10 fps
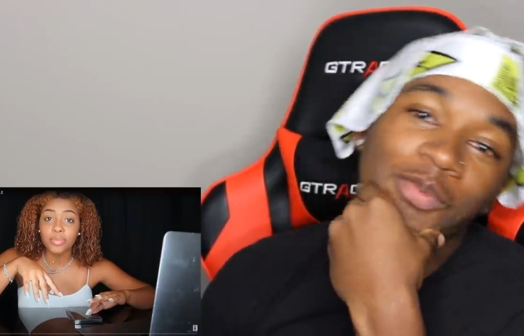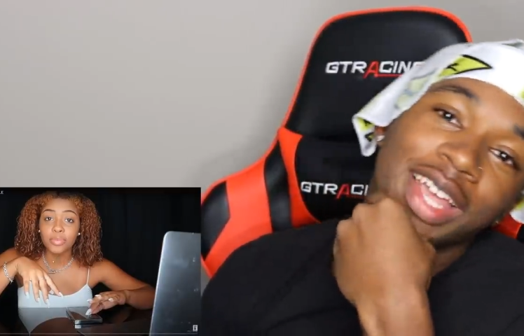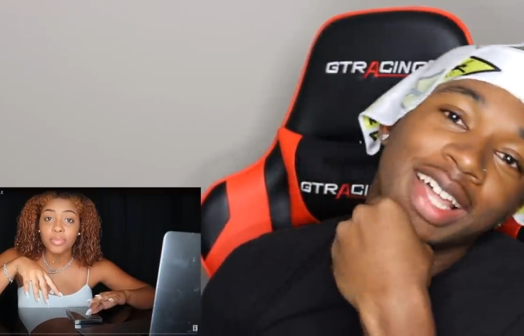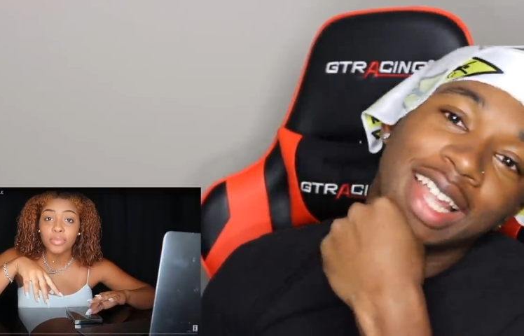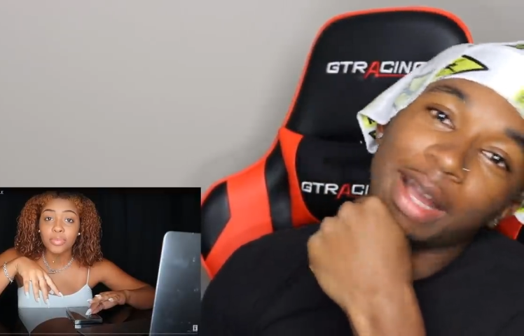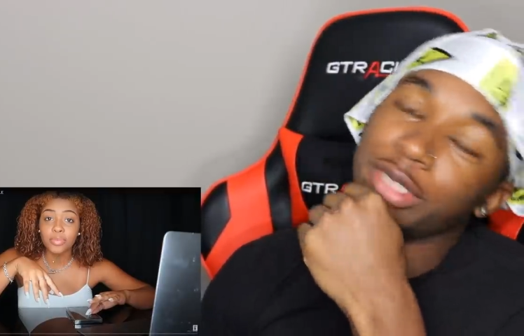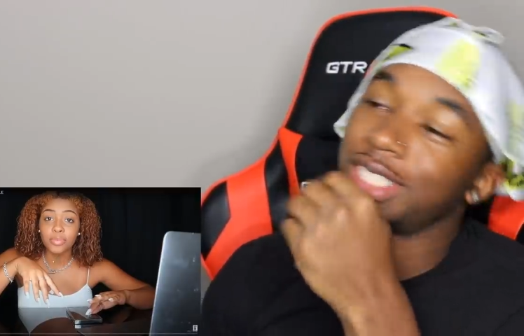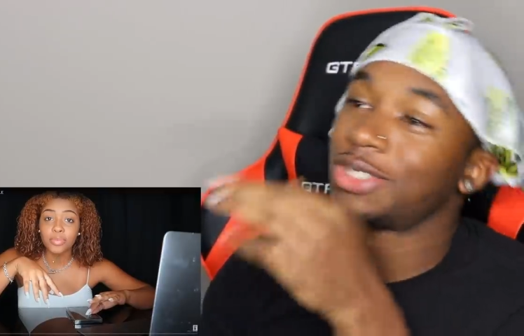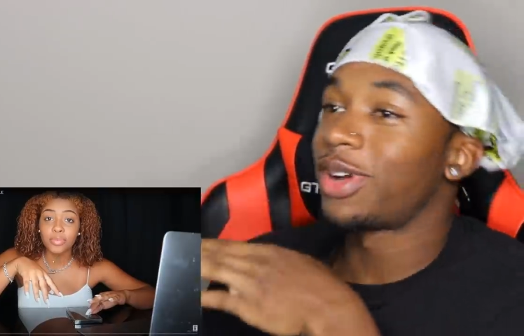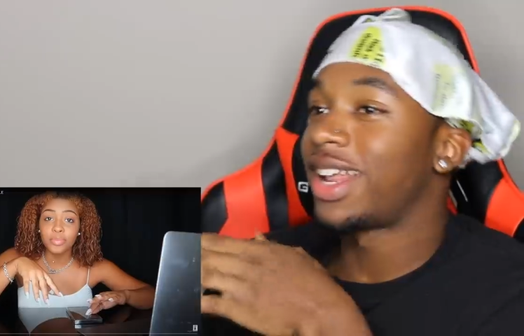Speaker 1: Like I'm just
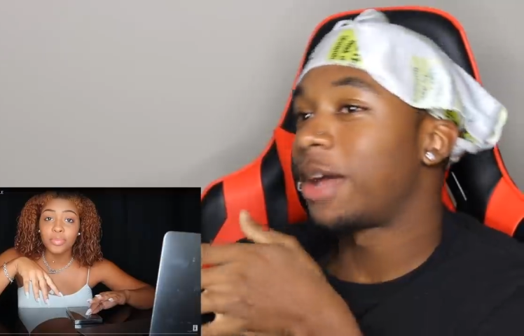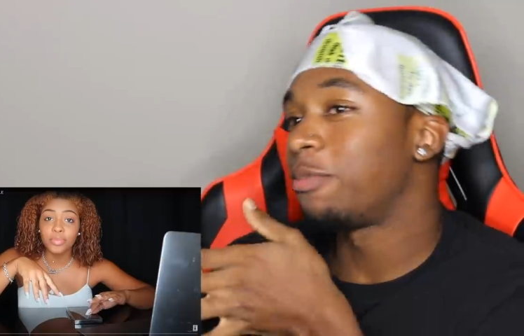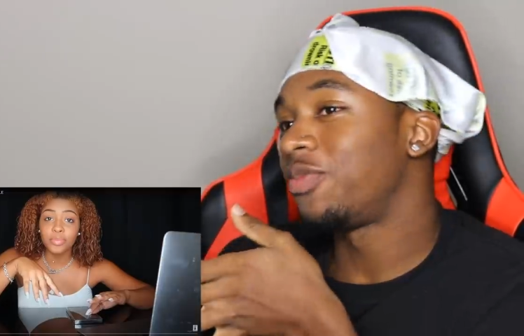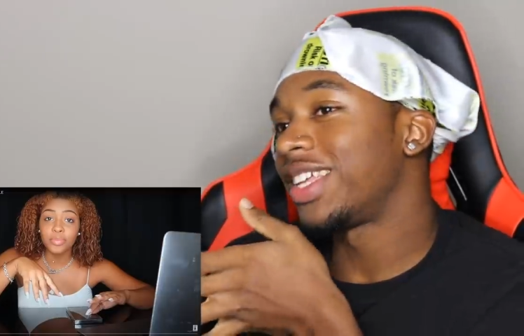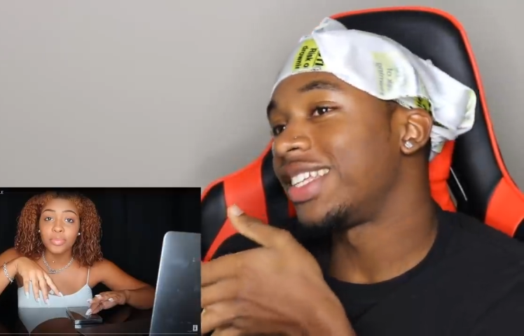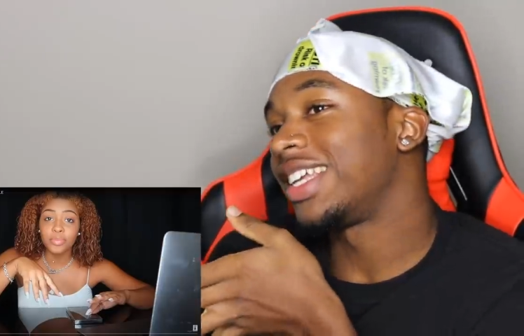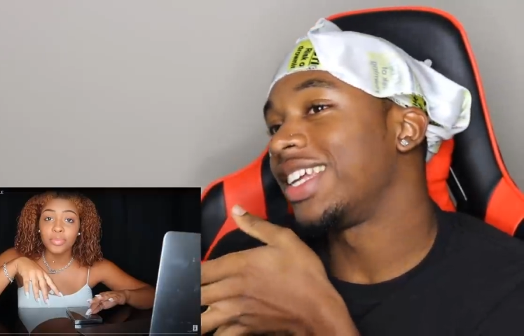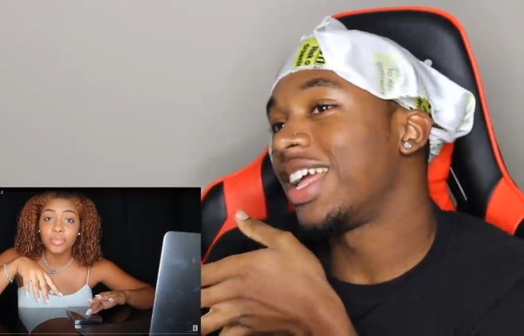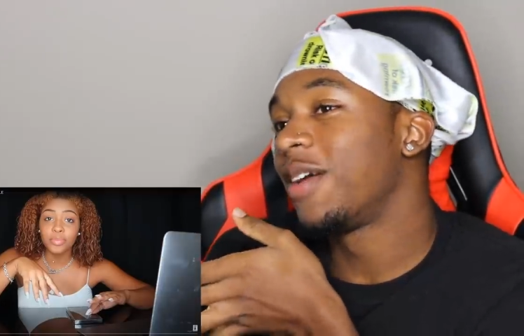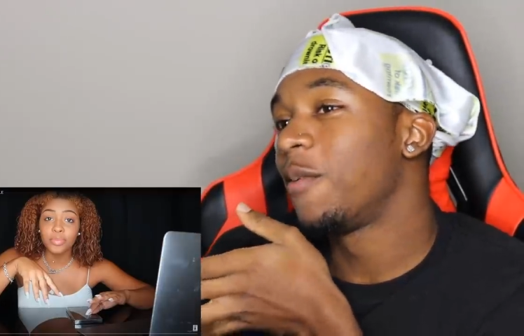trying. I'm like,
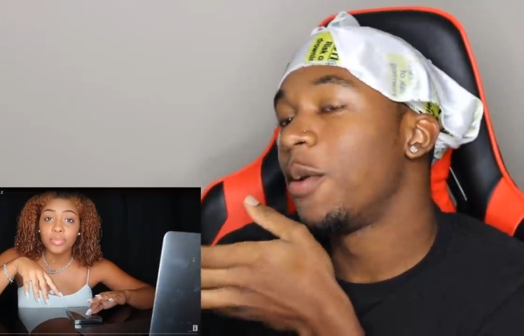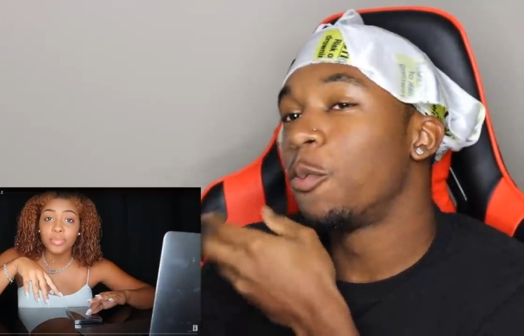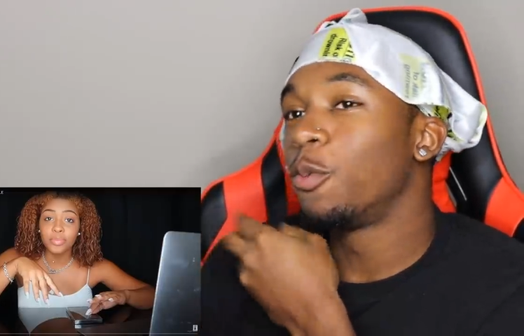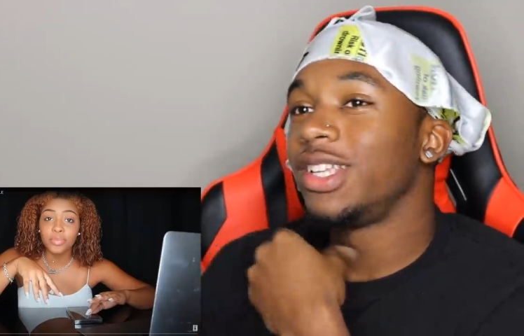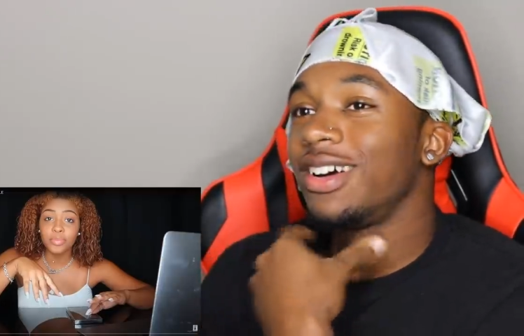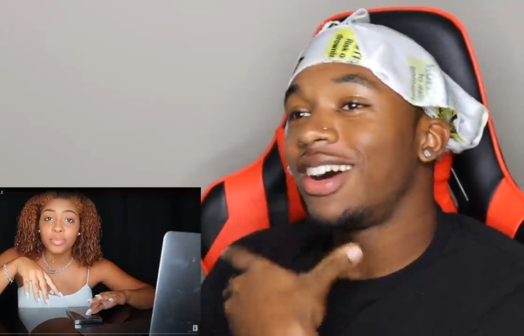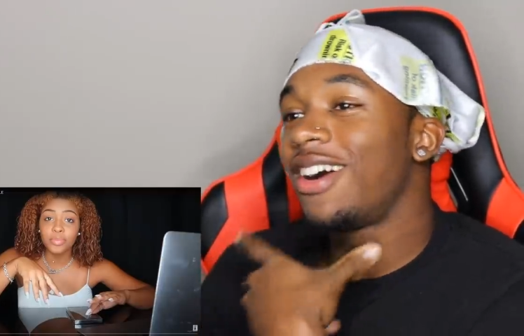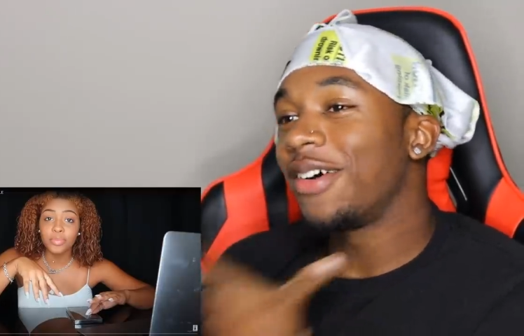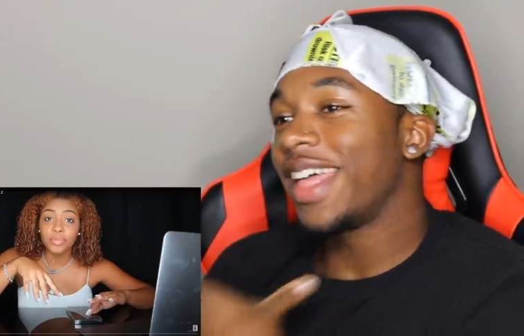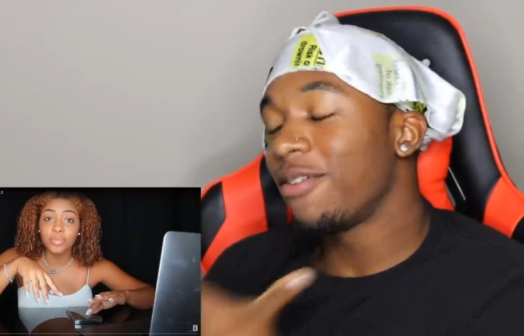y'all.
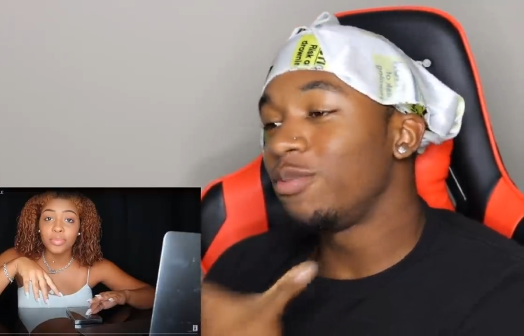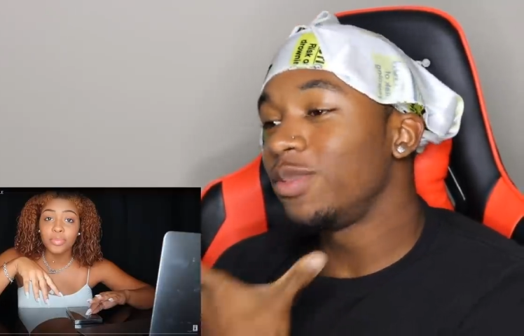Every